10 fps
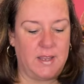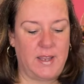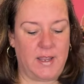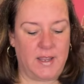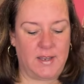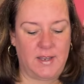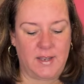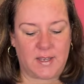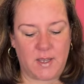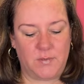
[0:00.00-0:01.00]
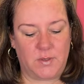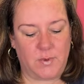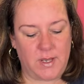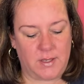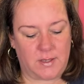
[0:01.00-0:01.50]
and it comes
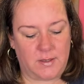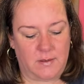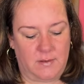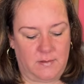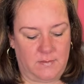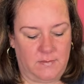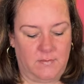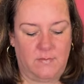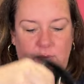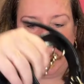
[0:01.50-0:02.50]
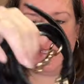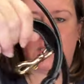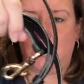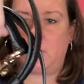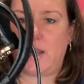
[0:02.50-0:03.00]
with this
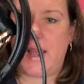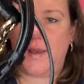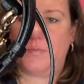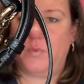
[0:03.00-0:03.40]
strap